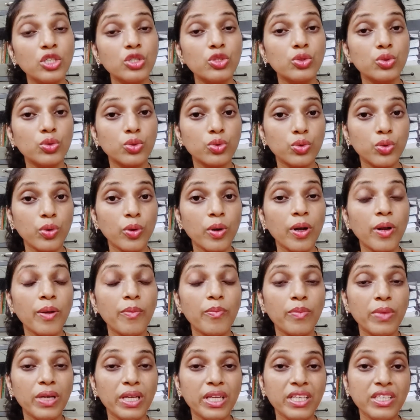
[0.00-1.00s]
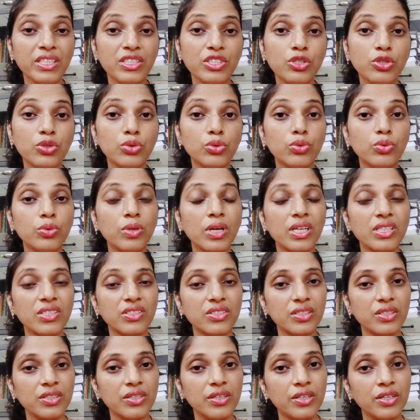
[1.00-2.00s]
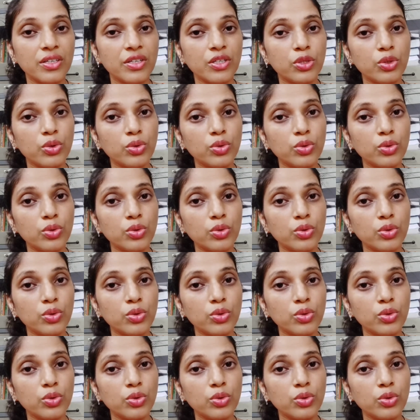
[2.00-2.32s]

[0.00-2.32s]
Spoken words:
So please do consider